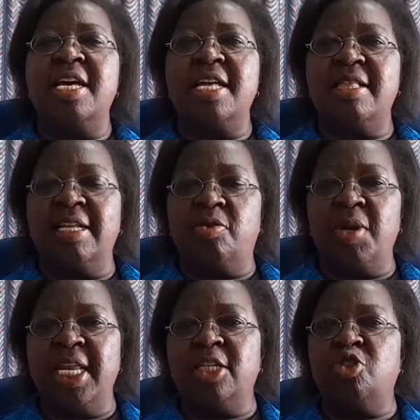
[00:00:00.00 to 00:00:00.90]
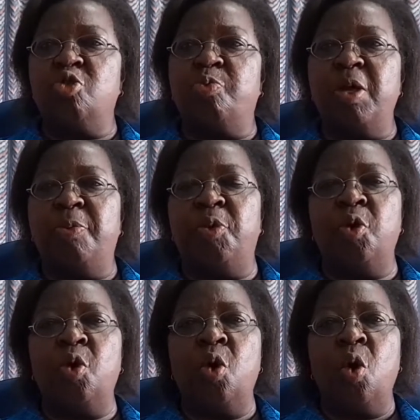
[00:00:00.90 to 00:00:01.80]
that relate to
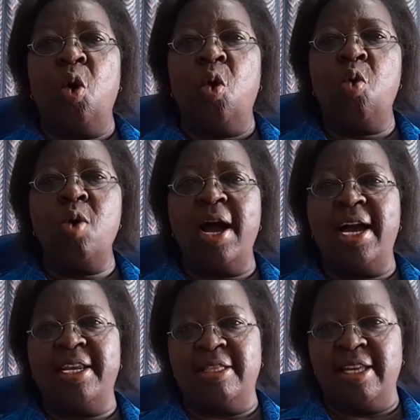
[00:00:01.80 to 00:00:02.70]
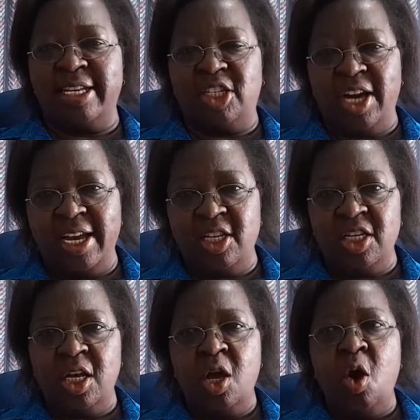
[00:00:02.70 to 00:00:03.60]
people who are under their charge,
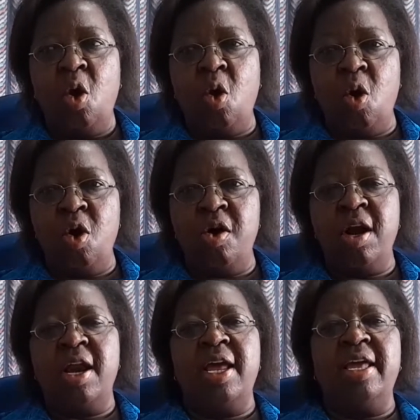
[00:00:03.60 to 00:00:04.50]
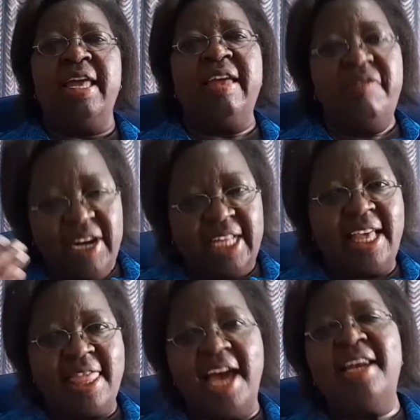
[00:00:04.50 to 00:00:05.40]
or even at a
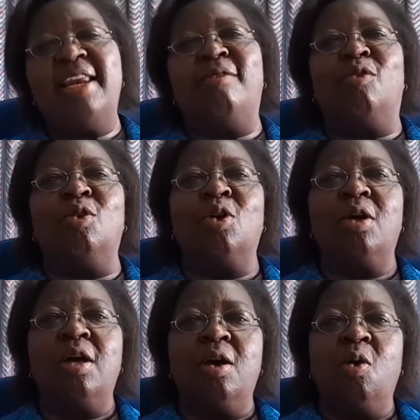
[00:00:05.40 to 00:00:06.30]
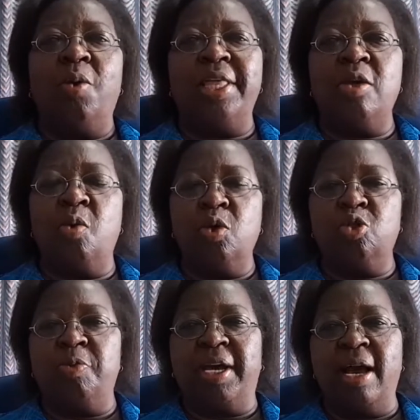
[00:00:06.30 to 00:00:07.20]
third level where they want to
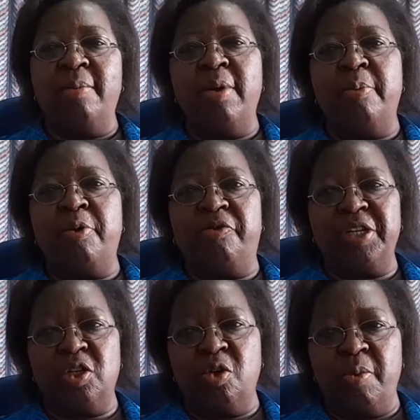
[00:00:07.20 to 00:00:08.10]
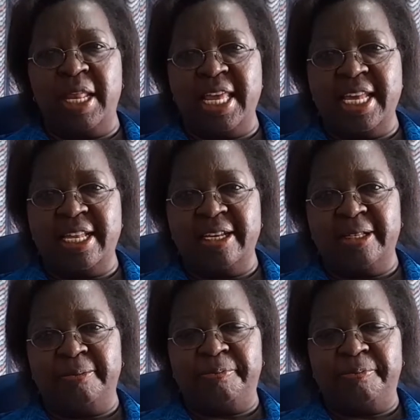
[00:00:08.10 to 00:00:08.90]
become professional mediators.